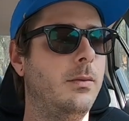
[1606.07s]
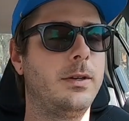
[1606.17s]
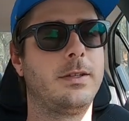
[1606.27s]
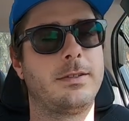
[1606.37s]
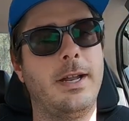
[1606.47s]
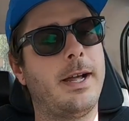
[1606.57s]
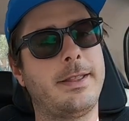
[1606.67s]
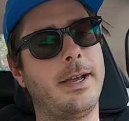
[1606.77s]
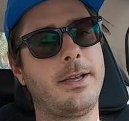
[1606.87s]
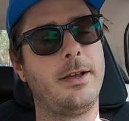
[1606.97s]
which is
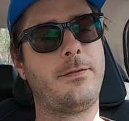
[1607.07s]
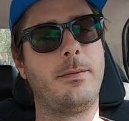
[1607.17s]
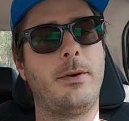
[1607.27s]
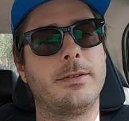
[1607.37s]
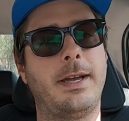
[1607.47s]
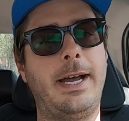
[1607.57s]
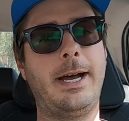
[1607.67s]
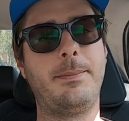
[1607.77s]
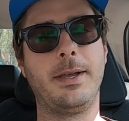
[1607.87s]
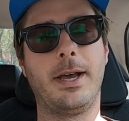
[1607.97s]
not that good for
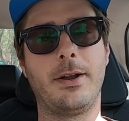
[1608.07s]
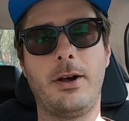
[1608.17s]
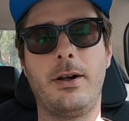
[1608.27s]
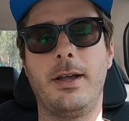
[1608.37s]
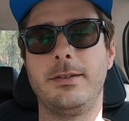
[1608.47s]
multi-apping at all,